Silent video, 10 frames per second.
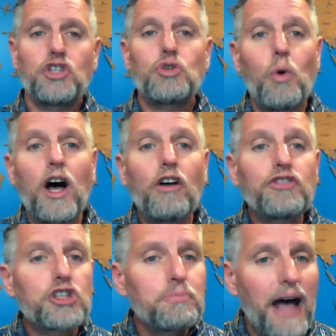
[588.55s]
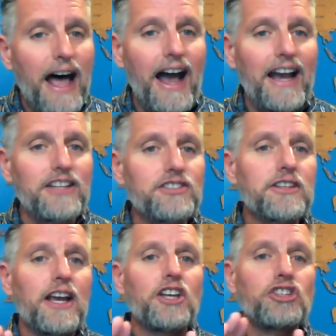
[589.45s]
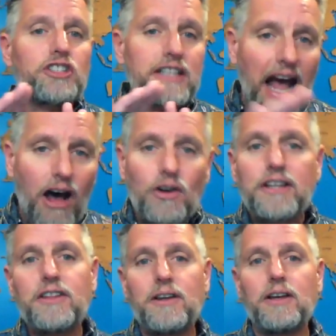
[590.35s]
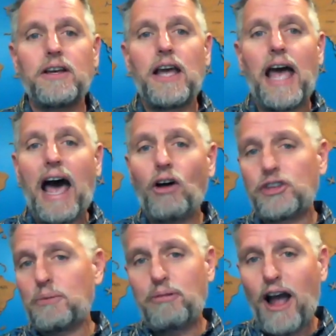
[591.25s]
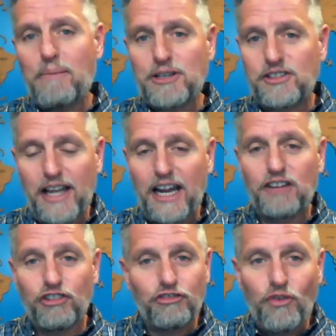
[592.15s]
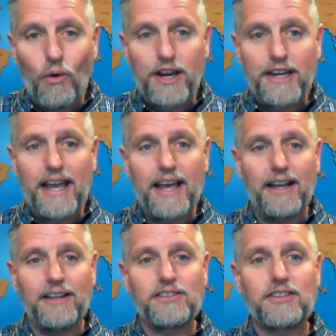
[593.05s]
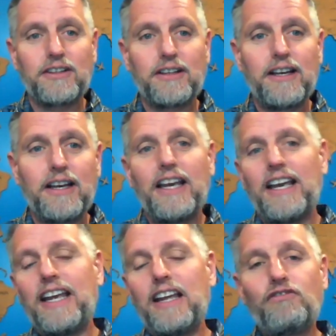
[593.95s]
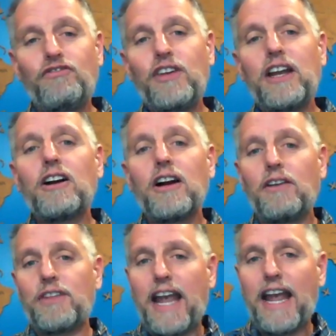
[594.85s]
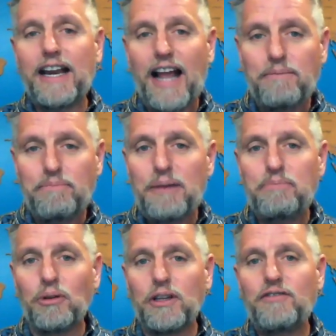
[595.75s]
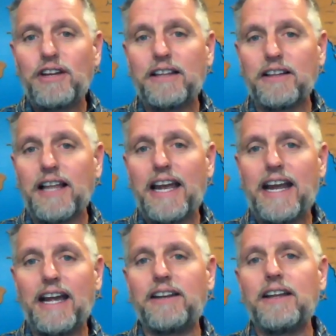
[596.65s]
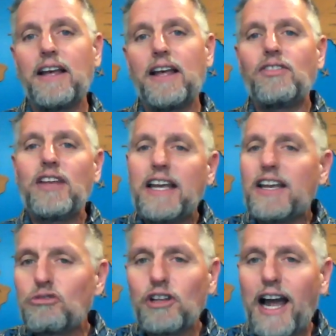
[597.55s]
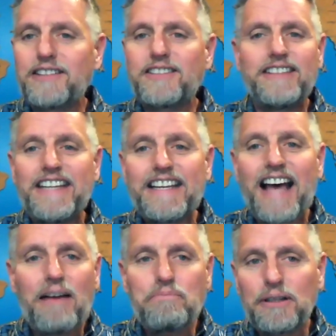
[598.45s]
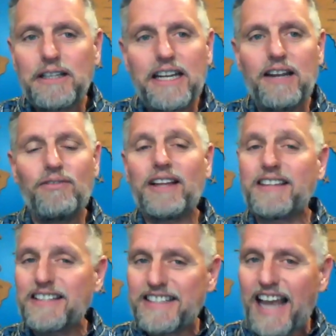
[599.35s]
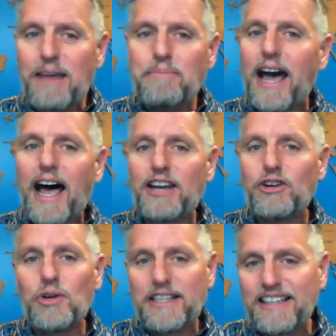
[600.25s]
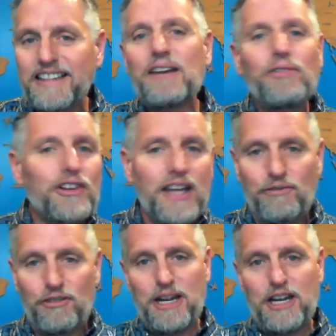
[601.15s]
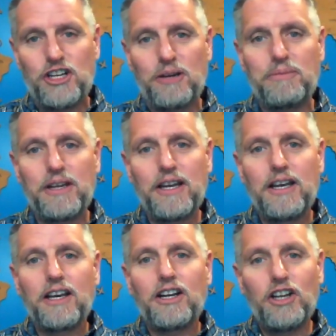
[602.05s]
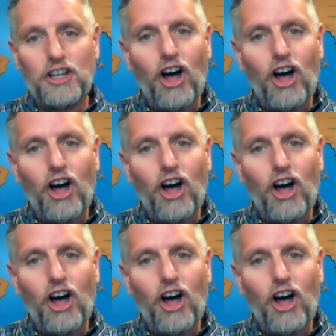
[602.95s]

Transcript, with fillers: Twelve spies scouted the, out the promised land for 40 days. In fear of the Canaanite people living in the land, the Israelites did not believe that the same God who had delivered them from Egypt could